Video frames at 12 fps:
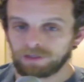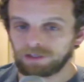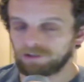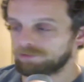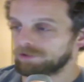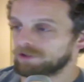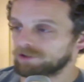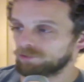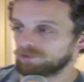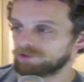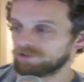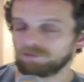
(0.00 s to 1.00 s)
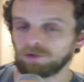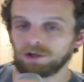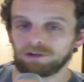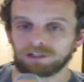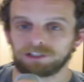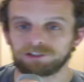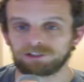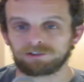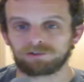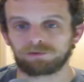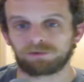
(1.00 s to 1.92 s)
is because with the smaller engines,